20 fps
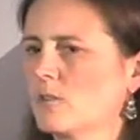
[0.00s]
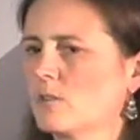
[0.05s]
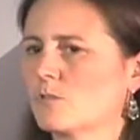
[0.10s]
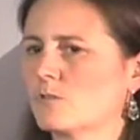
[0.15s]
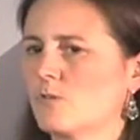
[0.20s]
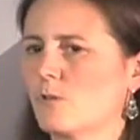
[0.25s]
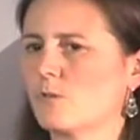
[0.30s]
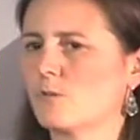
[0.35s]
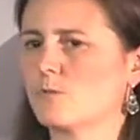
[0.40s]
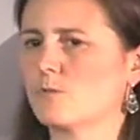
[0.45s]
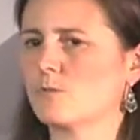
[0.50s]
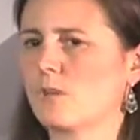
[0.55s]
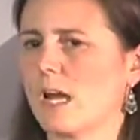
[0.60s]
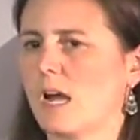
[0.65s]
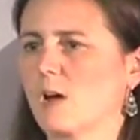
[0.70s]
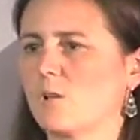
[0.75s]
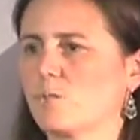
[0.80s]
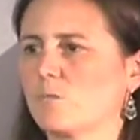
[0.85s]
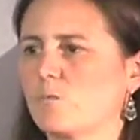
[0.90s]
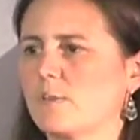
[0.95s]
So you
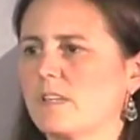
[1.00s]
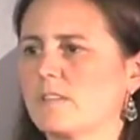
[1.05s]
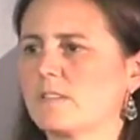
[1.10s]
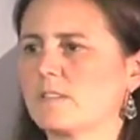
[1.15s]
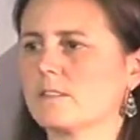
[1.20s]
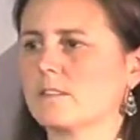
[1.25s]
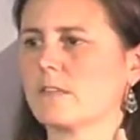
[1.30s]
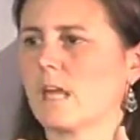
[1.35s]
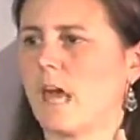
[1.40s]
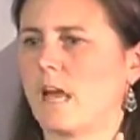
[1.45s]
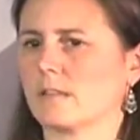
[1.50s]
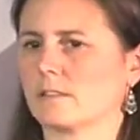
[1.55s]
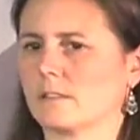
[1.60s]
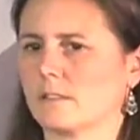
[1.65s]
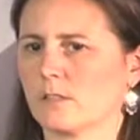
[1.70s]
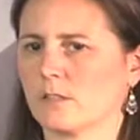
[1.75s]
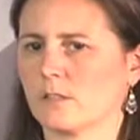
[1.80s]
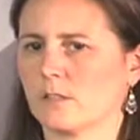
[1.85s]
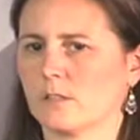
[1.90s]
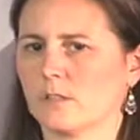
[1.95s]
now
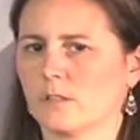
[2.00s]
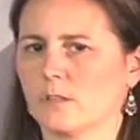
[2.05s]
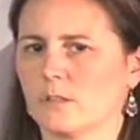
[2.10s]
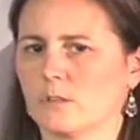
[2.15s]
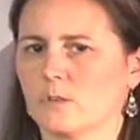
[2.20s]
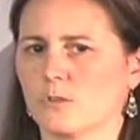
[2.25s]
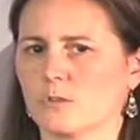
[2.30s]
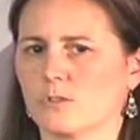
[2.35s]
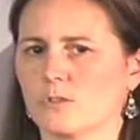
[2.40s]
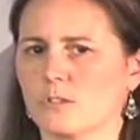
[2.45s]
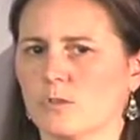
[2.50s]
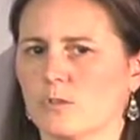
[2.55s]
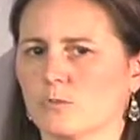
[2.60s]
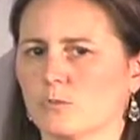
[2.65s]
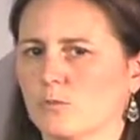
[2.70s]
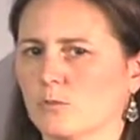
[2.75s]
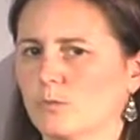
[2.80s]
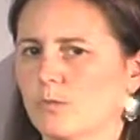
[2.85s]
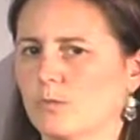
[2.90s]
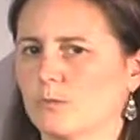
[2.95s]
reset your
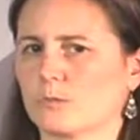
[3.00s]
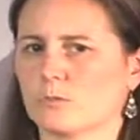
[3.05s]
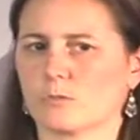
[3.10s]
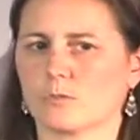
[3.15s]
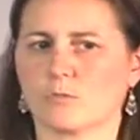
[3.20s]
CO2 levels.